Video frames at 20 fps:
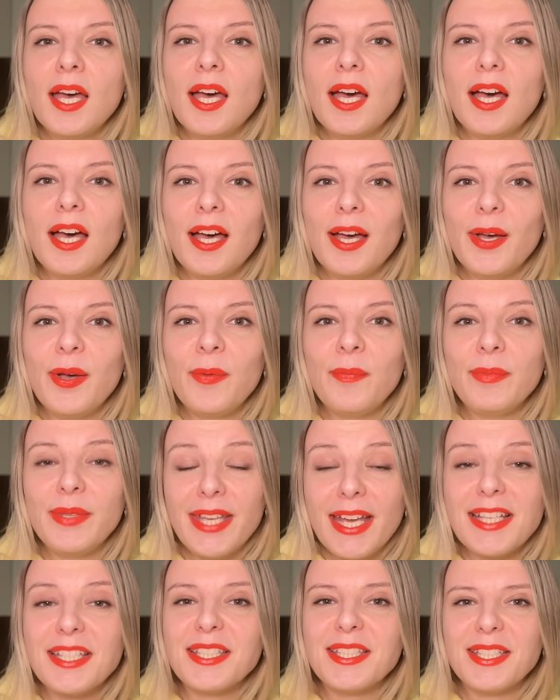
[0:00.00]
Um,
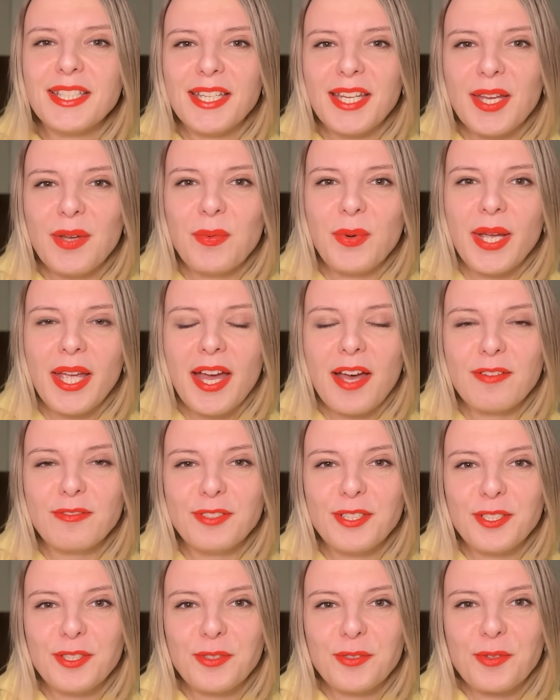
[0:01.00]
yesterday we have
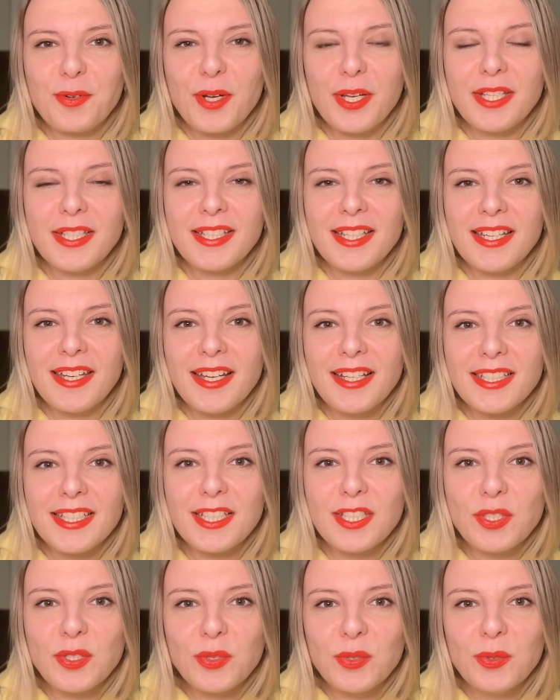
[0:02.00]
destroyed another
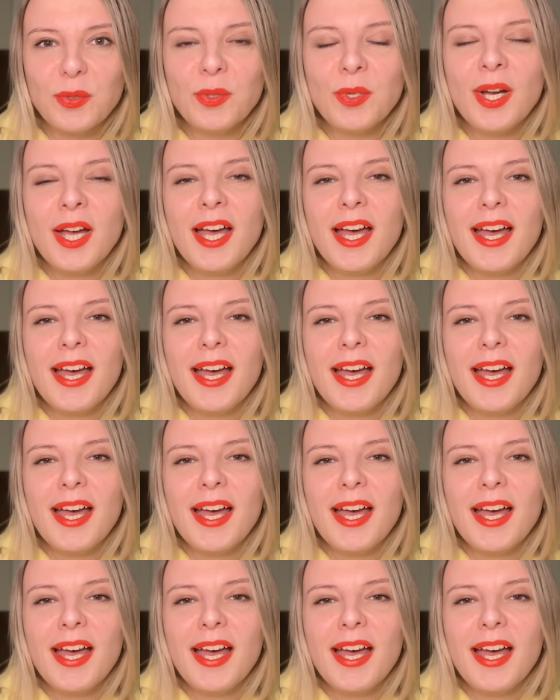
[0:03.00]
Su